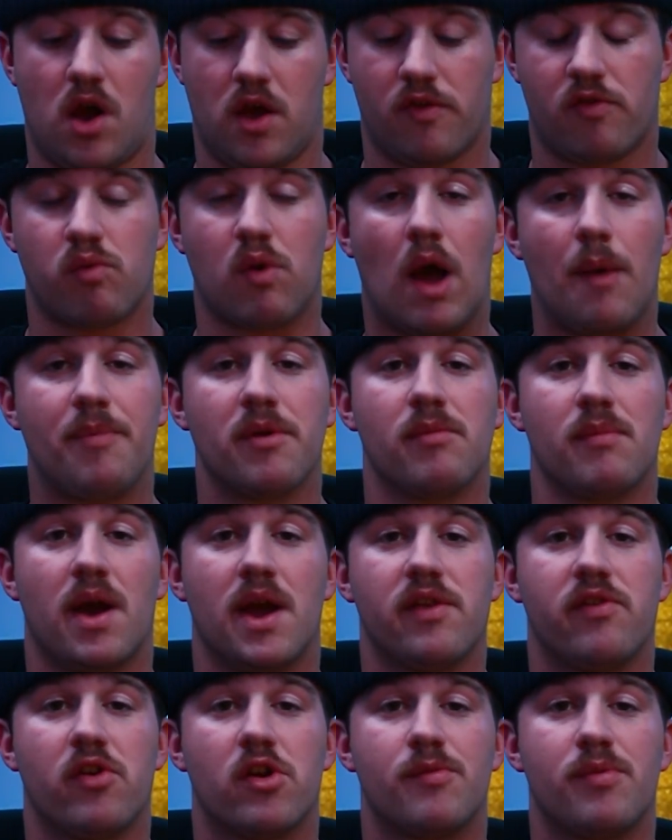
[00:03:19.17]
swapping
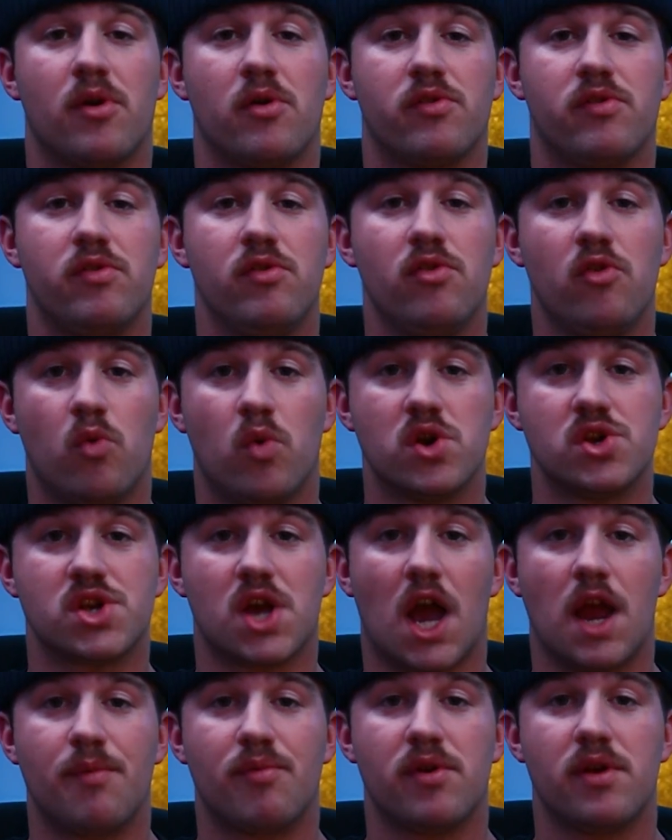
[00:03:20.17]
my turbo to the Whoosh
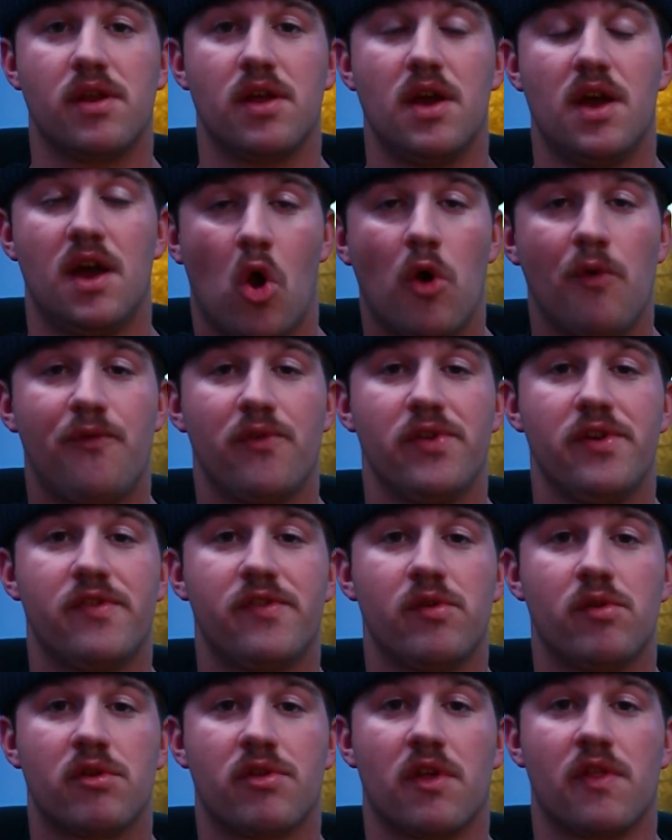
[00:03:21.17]
hybrid, hopefully
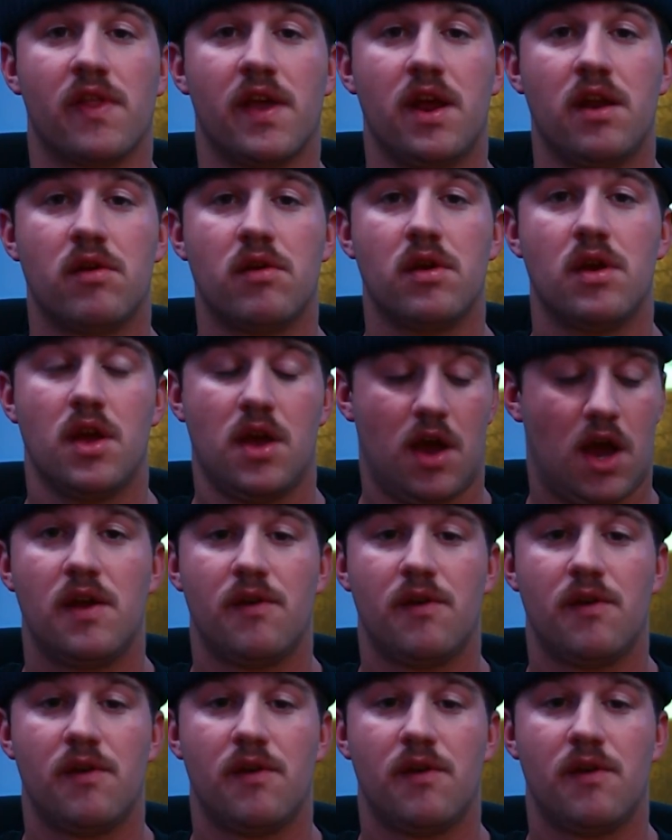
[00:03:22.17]
sooner than later.